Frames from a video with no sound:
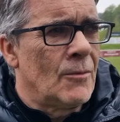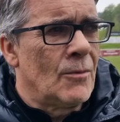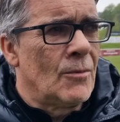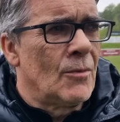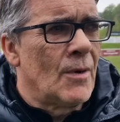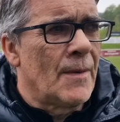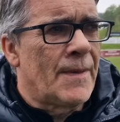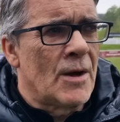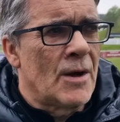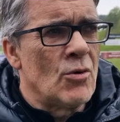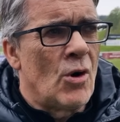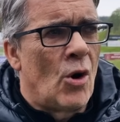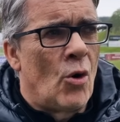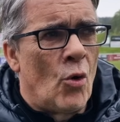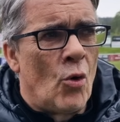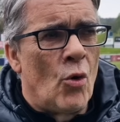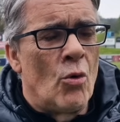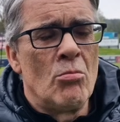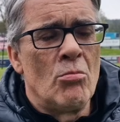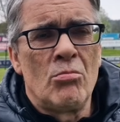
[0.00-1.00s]
without a
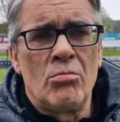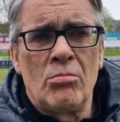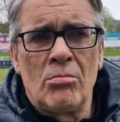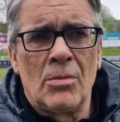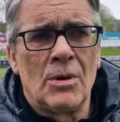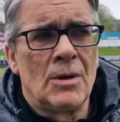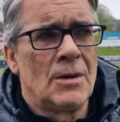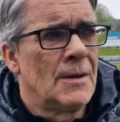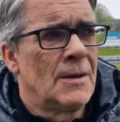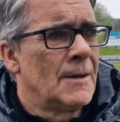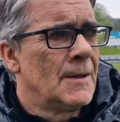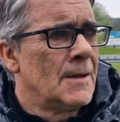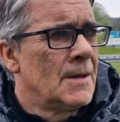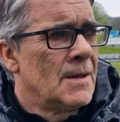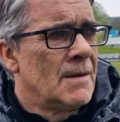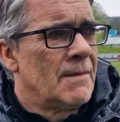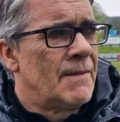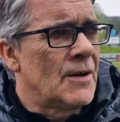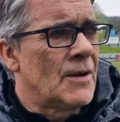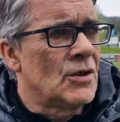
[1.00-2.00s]
home,
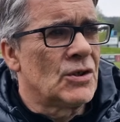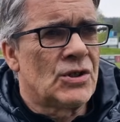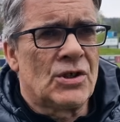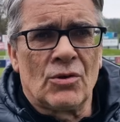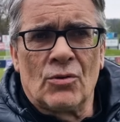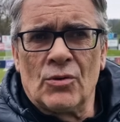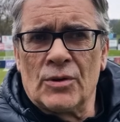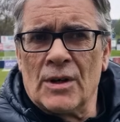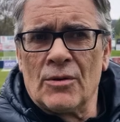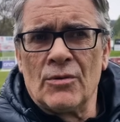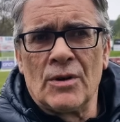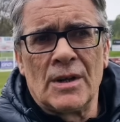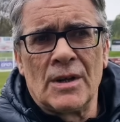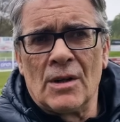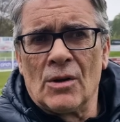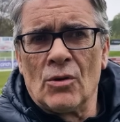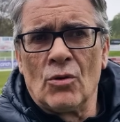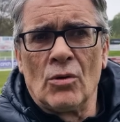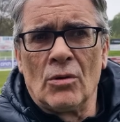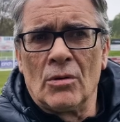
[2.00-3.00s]
for us to go down into the
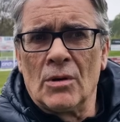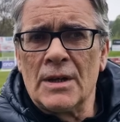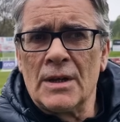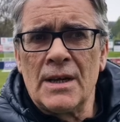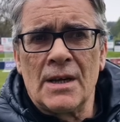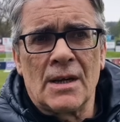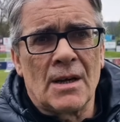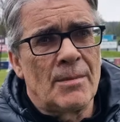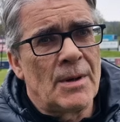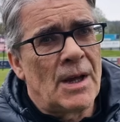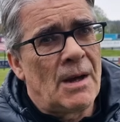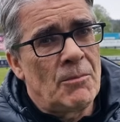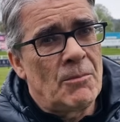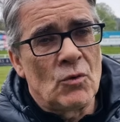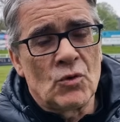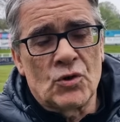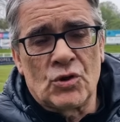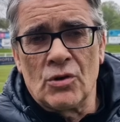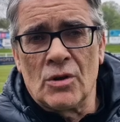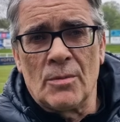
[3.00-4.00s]
Lower League, I mean, I'm
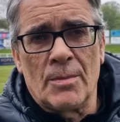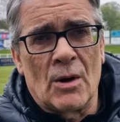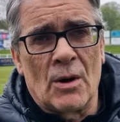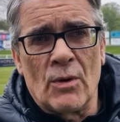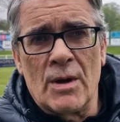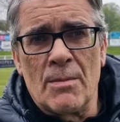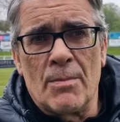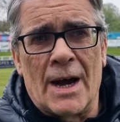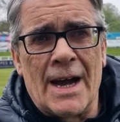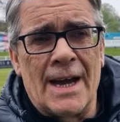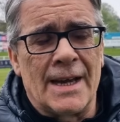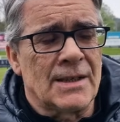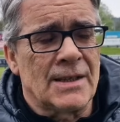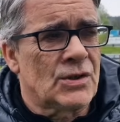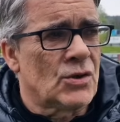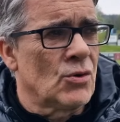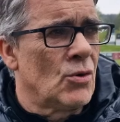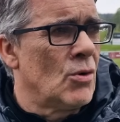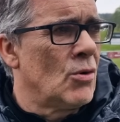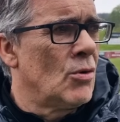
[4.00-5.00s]
not sure there'll be a way back.
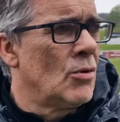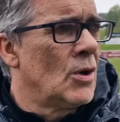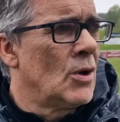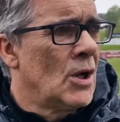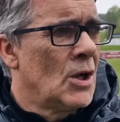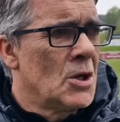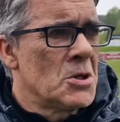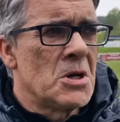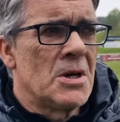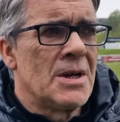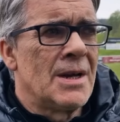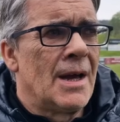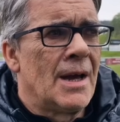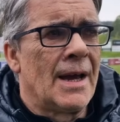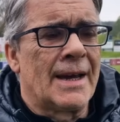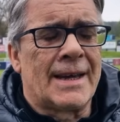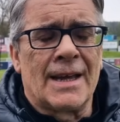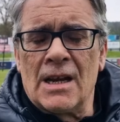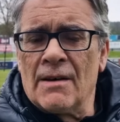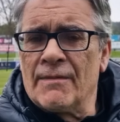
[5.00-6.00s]
So
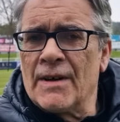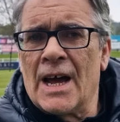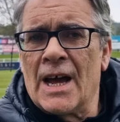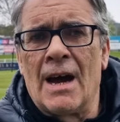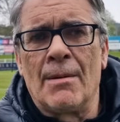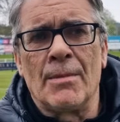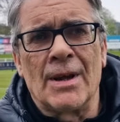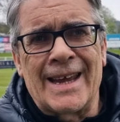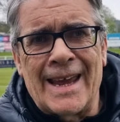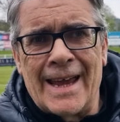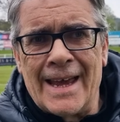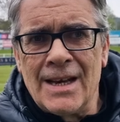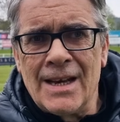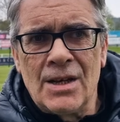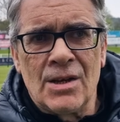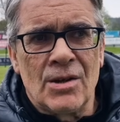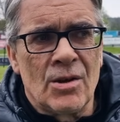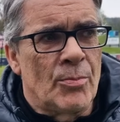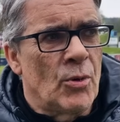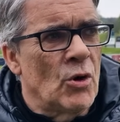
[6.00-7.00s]
it can never happen again.
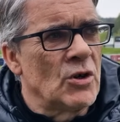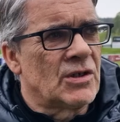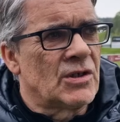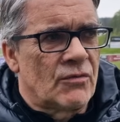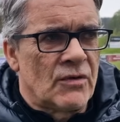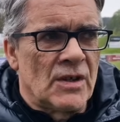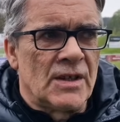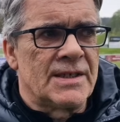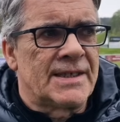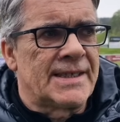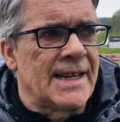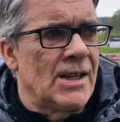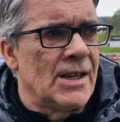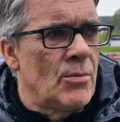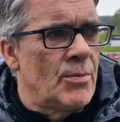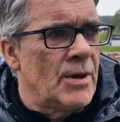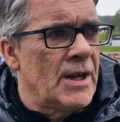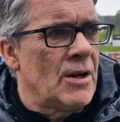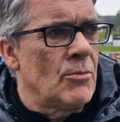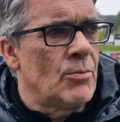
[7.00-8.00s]
The boys are really
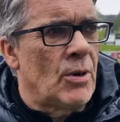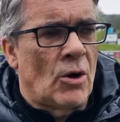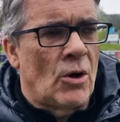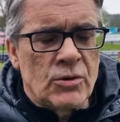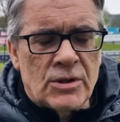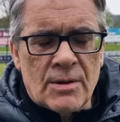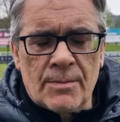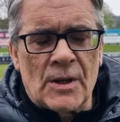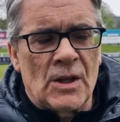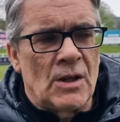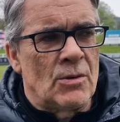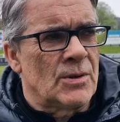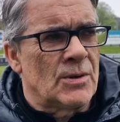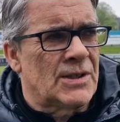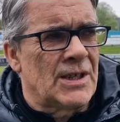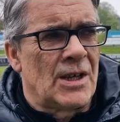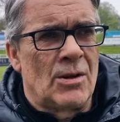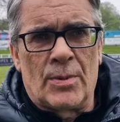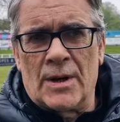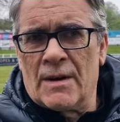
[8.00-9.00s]
celebrating, but ultimately we're
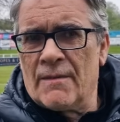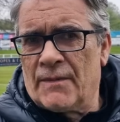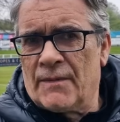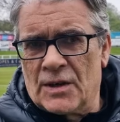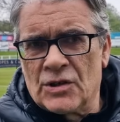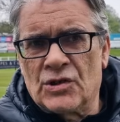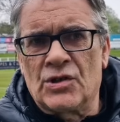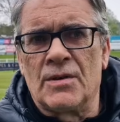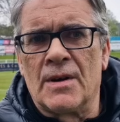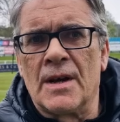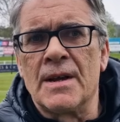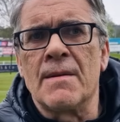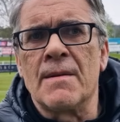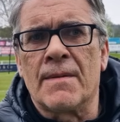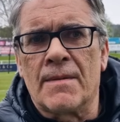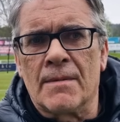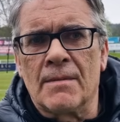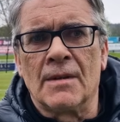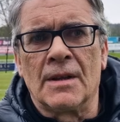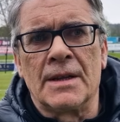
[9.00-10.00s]
celebrating finishing
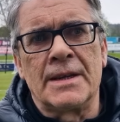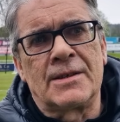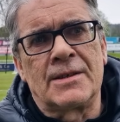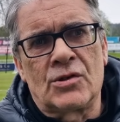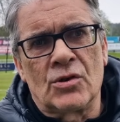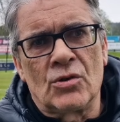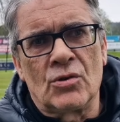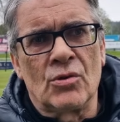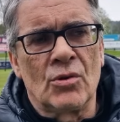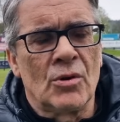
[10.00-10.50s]
9th, League 2.